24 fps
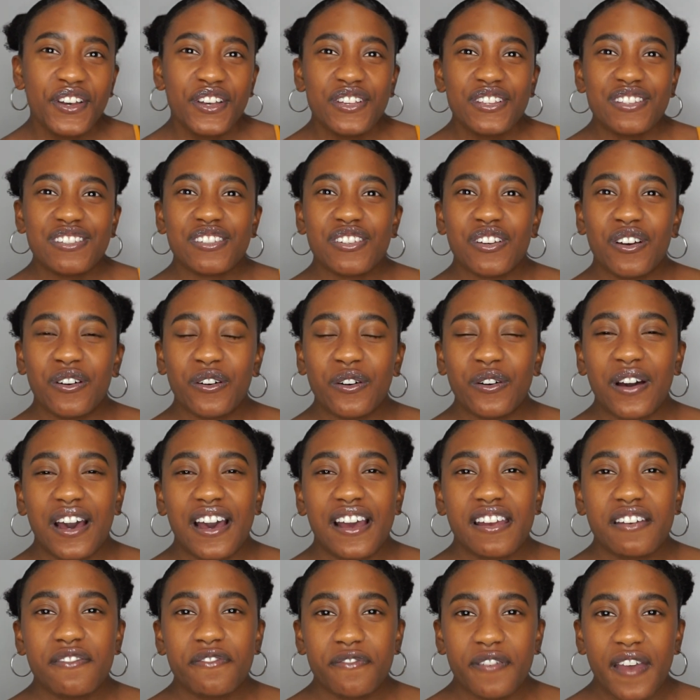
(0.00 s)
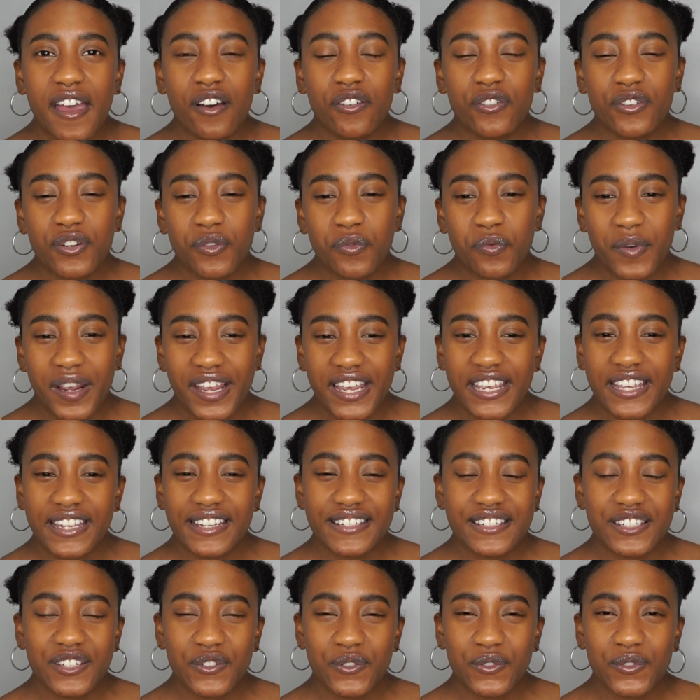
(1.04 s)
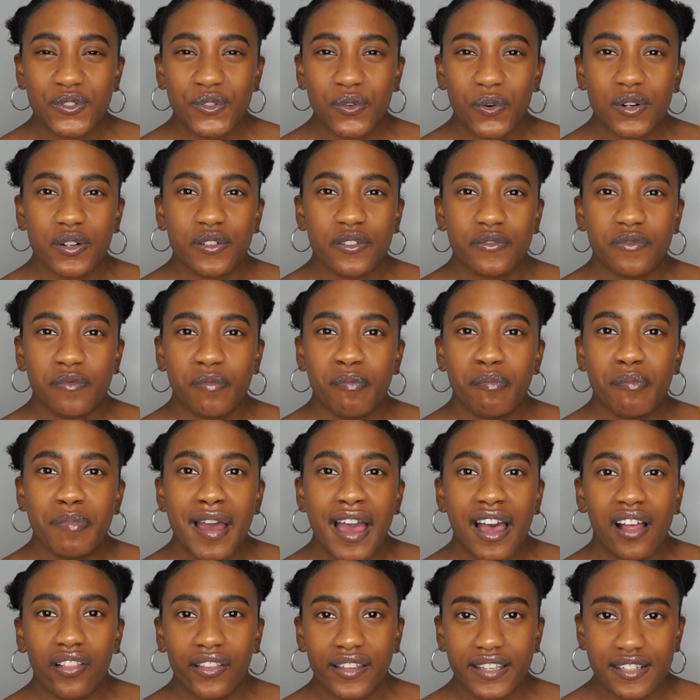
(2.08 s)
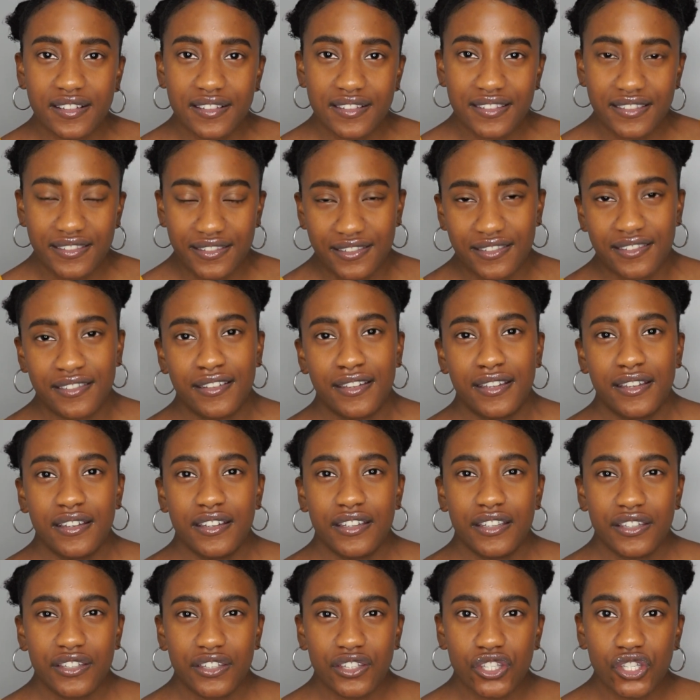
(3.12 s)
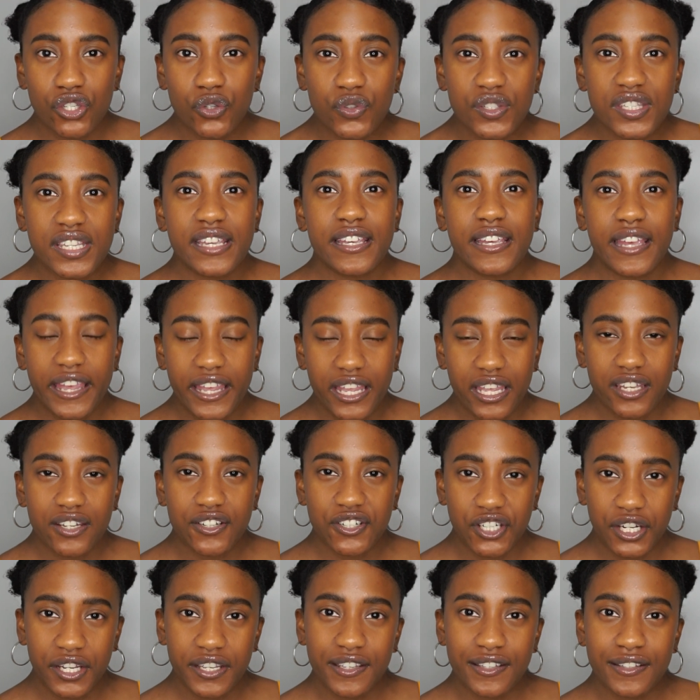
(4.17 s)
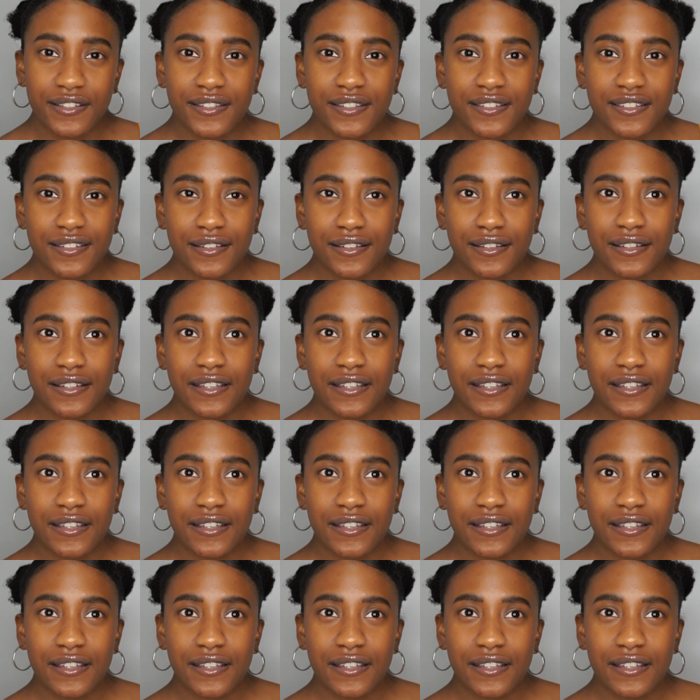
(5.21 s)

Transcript: So I found a way to sort of balance using AHAs